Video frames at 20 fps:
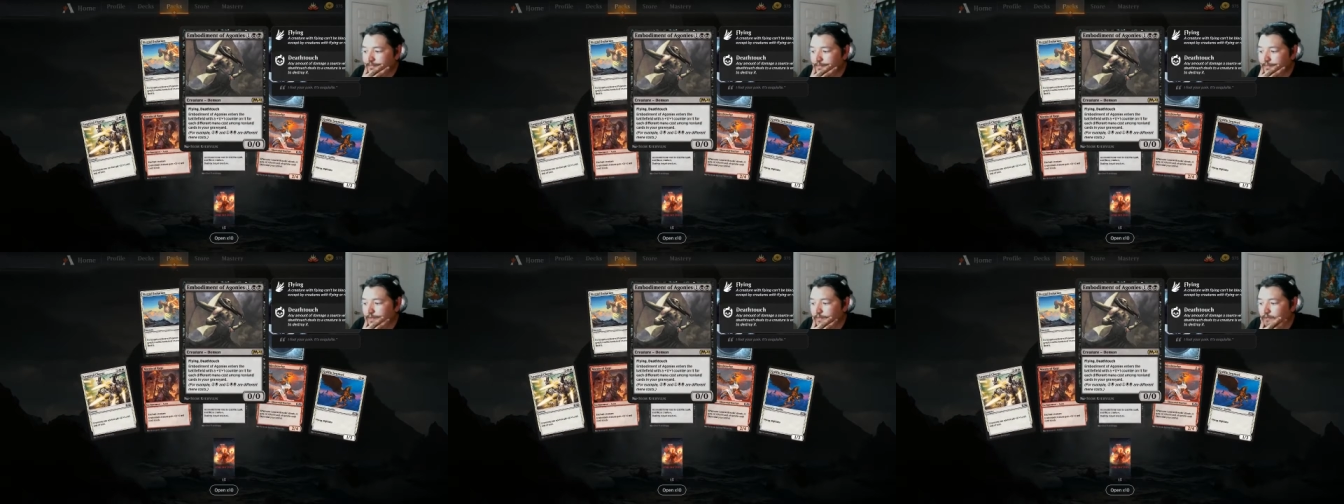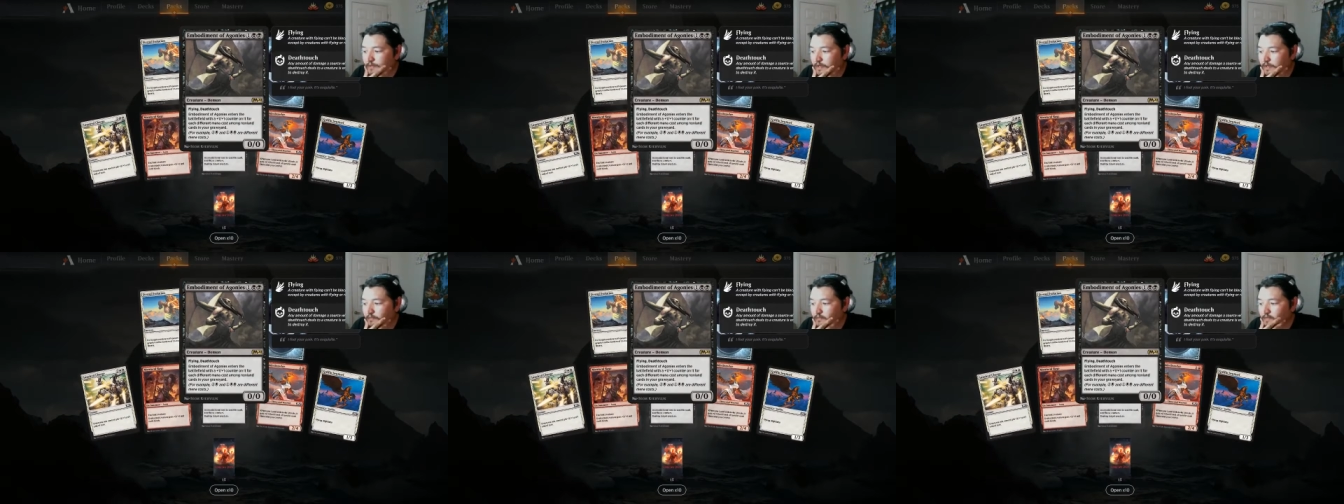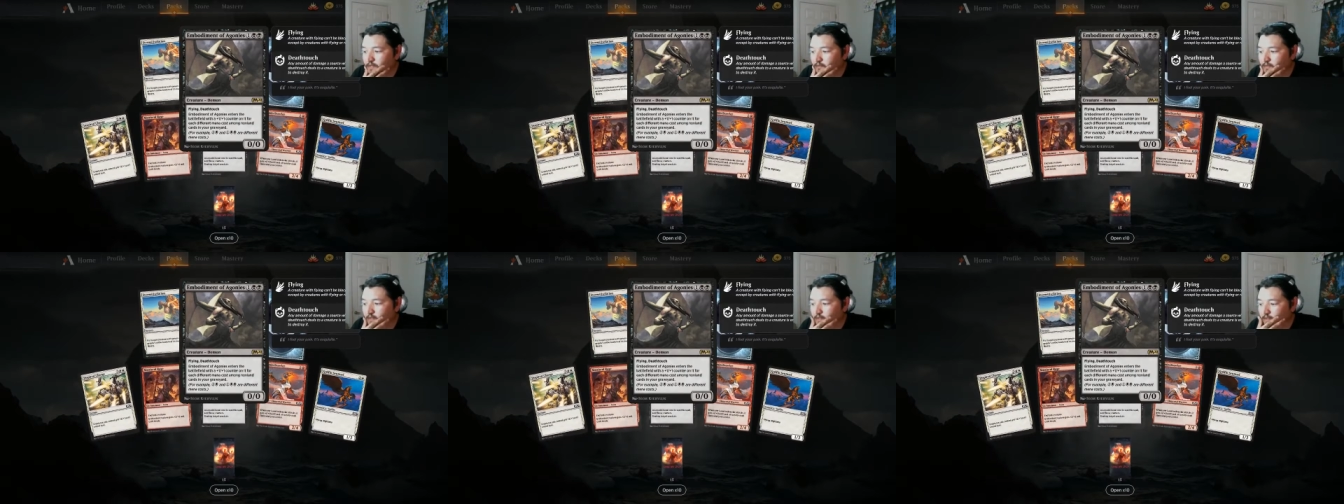Come on,
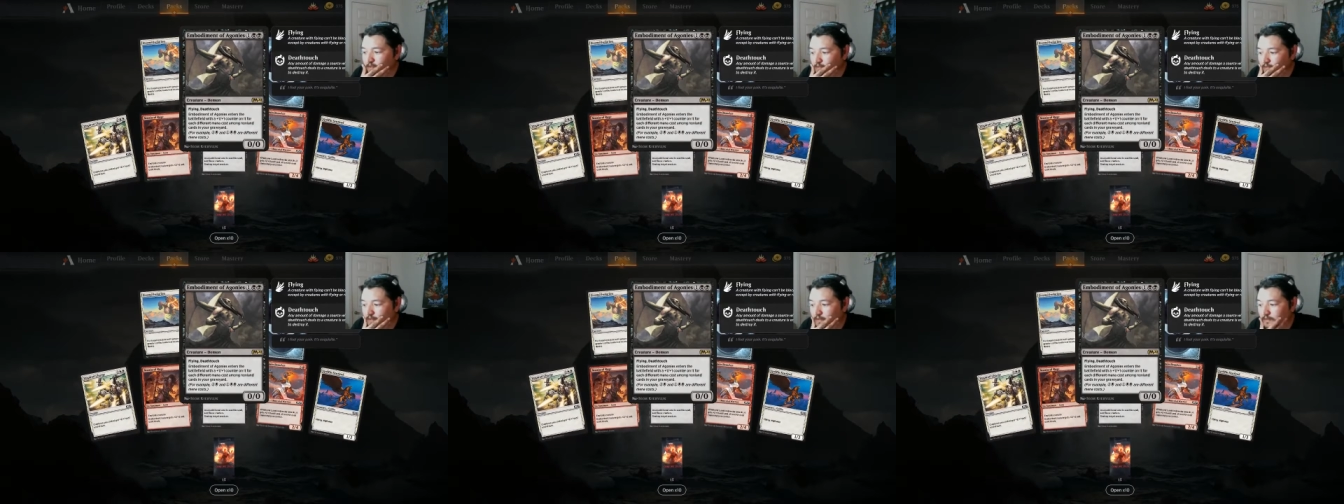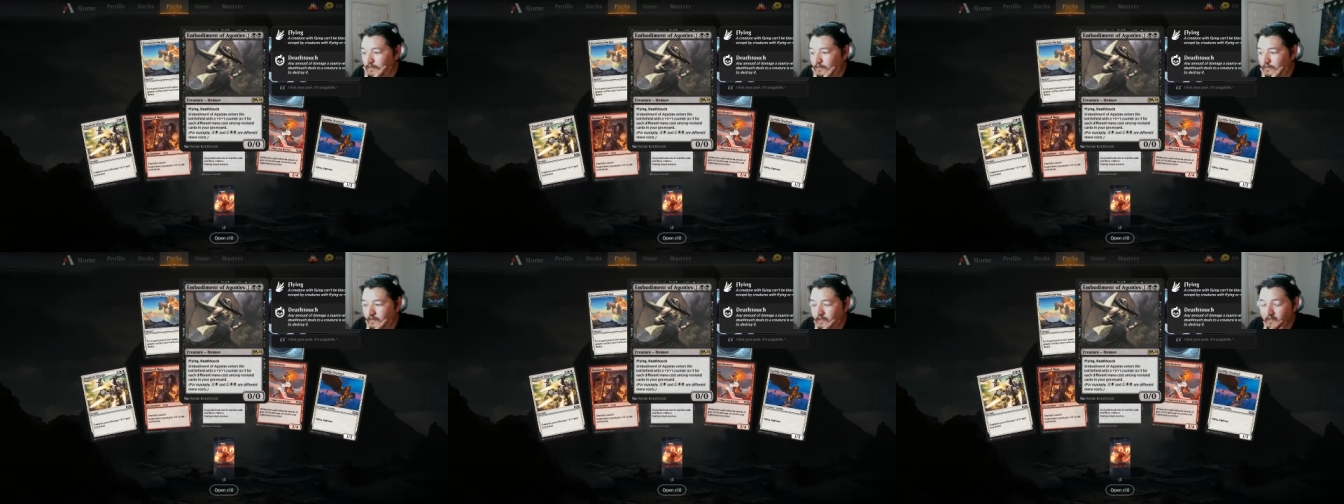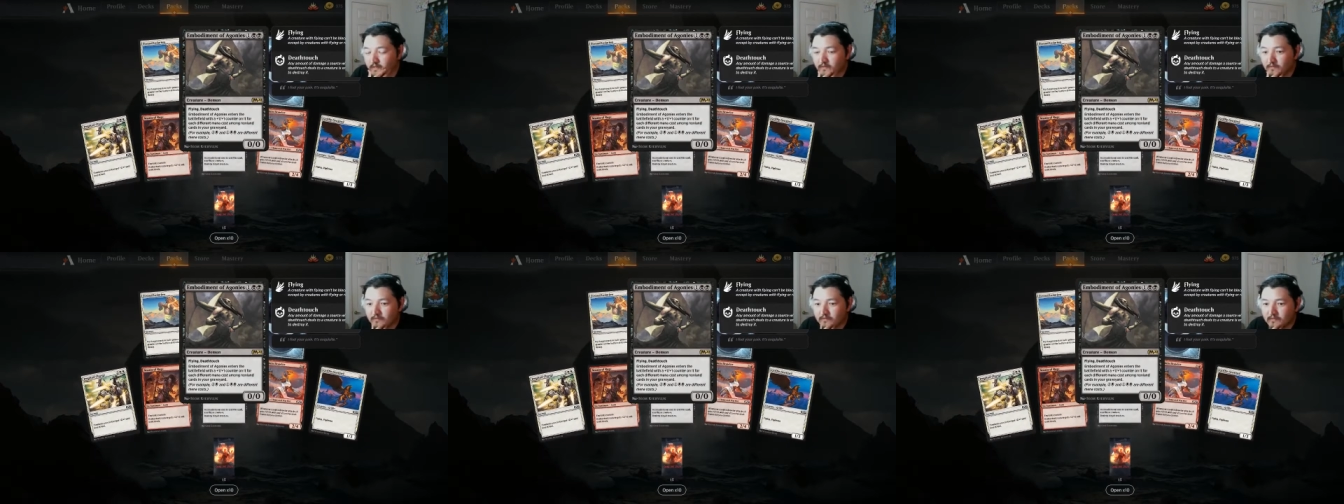big money. I know,
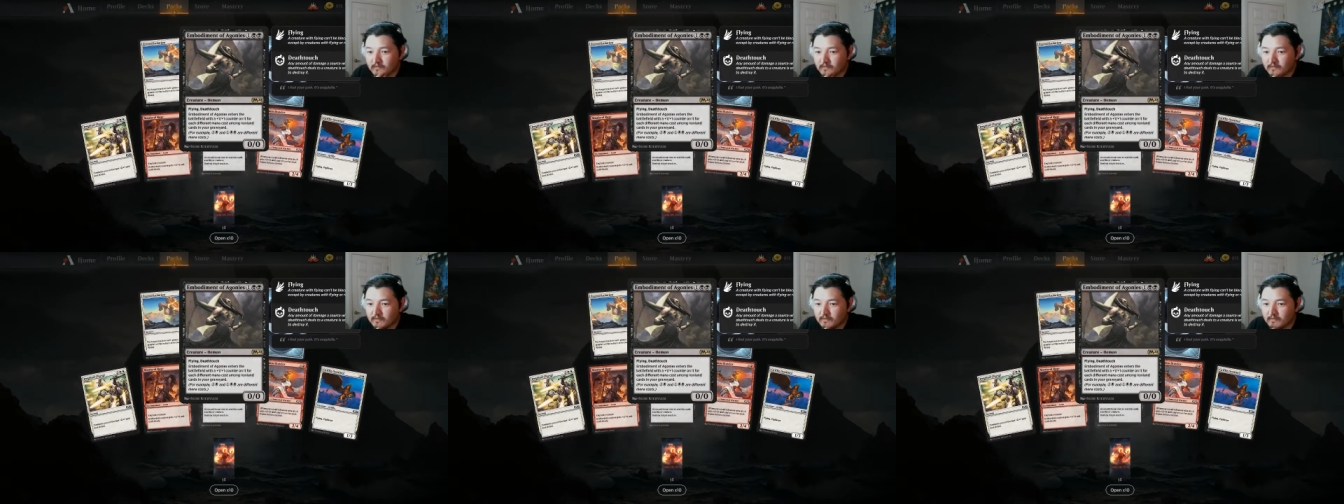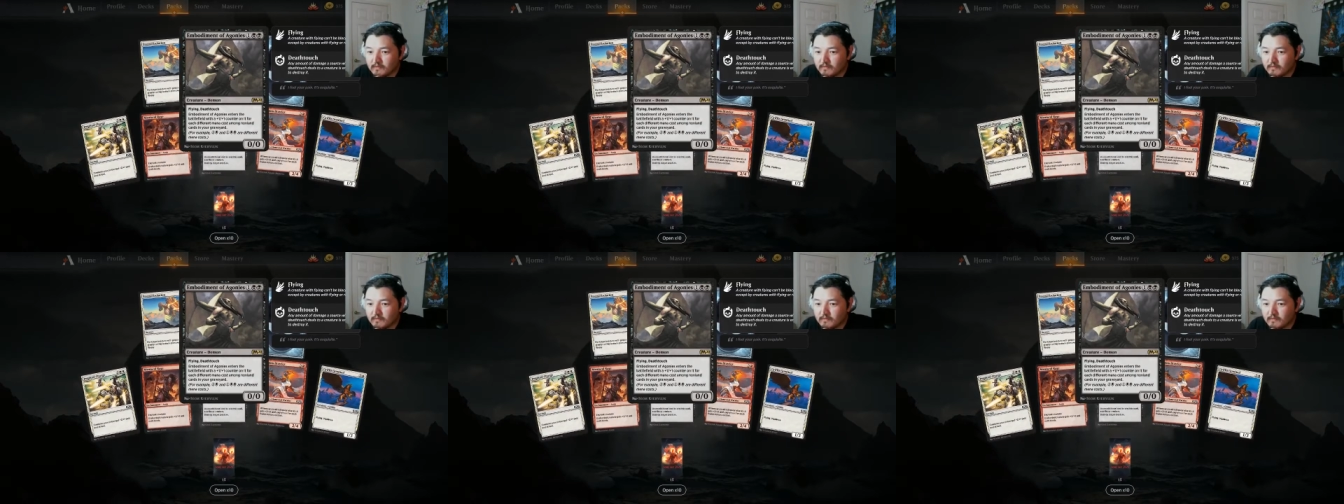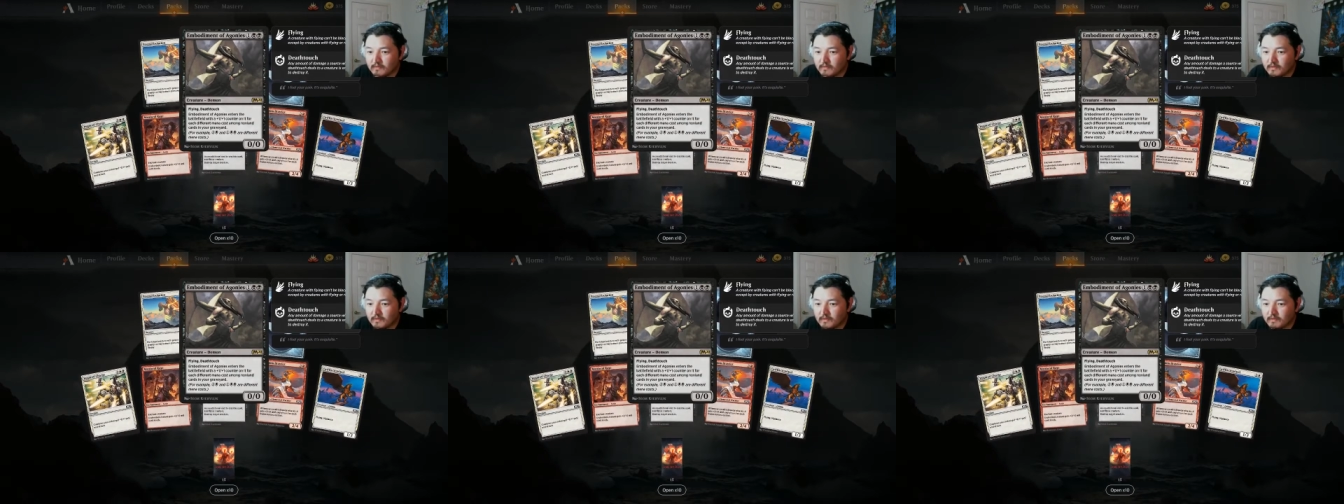right?
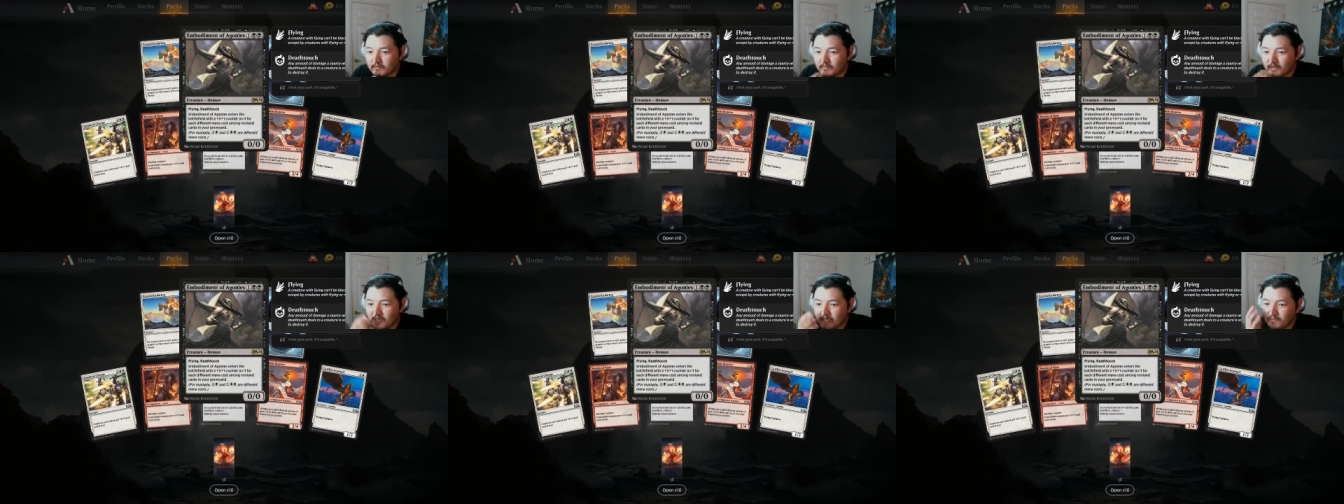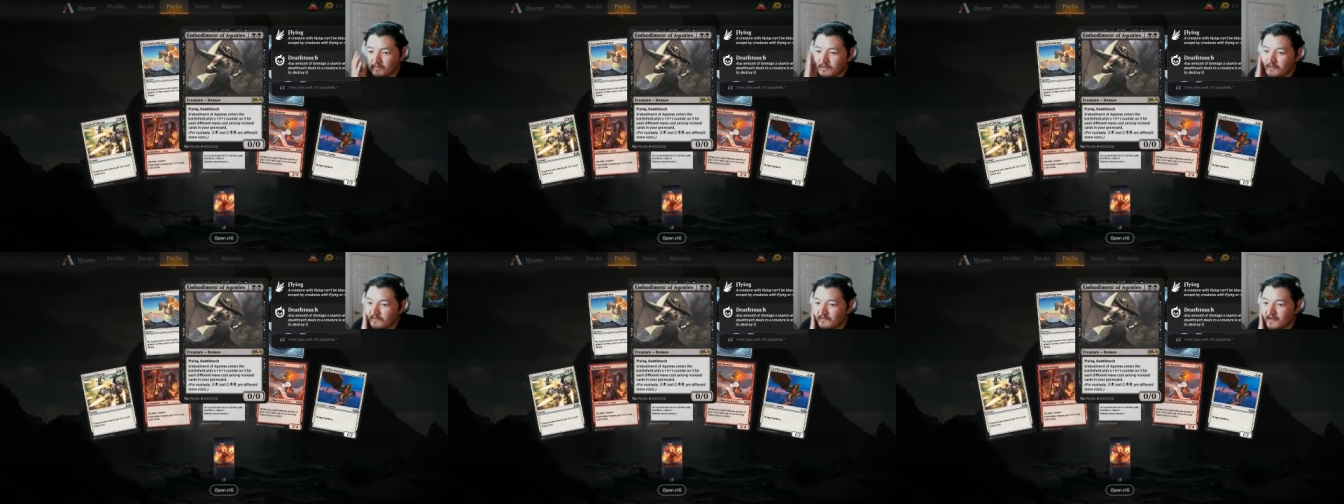Embodiment